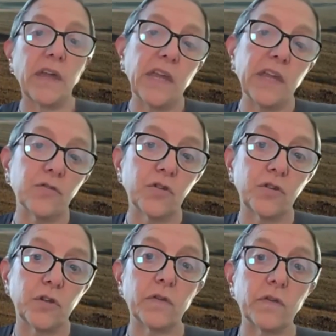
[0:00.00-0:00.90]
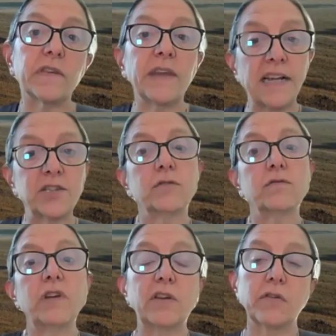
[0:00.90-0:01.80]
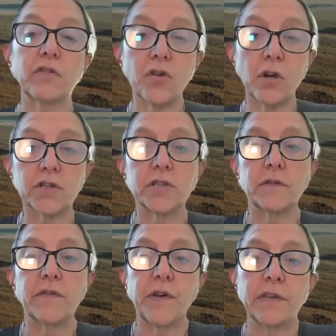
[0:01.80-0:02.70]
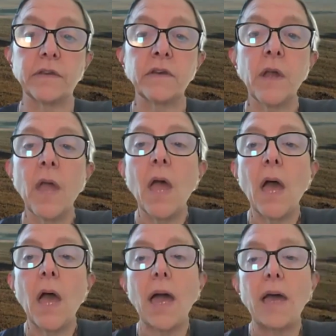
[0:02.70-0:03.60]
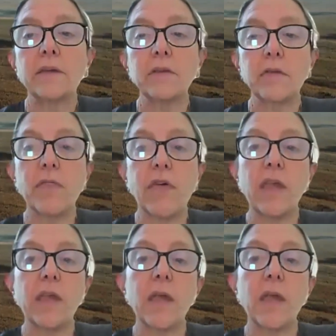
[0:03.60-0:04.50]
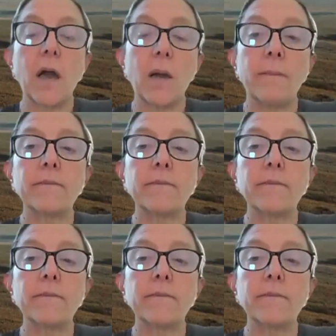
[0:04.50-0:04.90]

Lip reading: They introduced the National Reconstruction Fund, and they